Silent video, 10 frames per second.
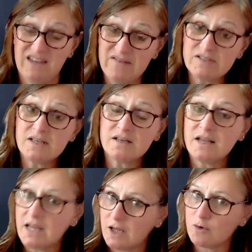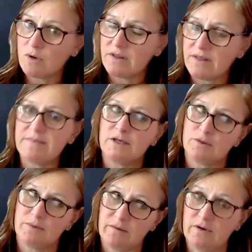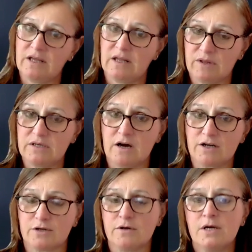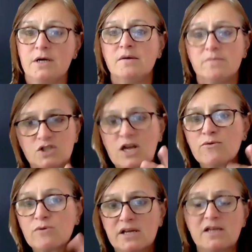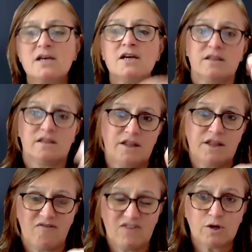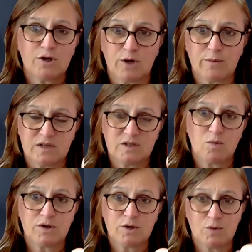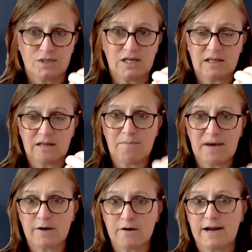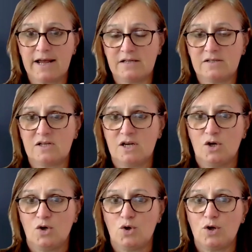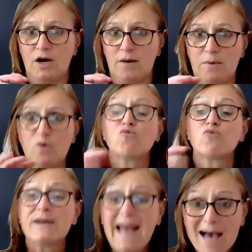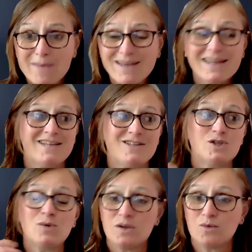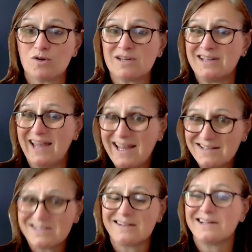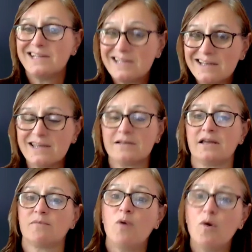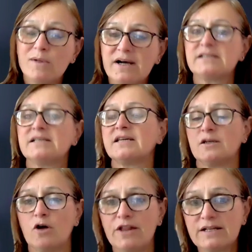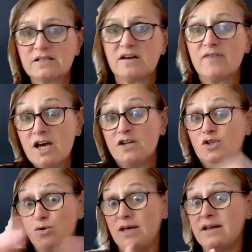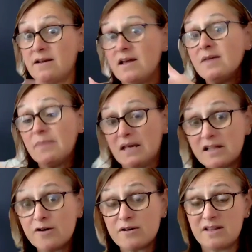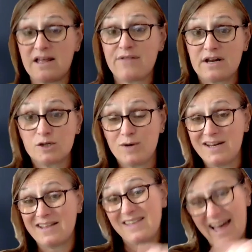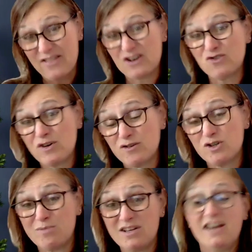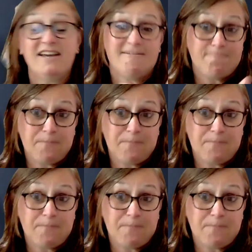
And they haven't seen either one of them, they should be communicating with the doctor. But generally, the physical therapist is the one who's getting them better and rehabbing and doing the work in a hands-on clinic and like mobilizing and all that stuff to then be cleared in athletic training. And the athletic trainer should be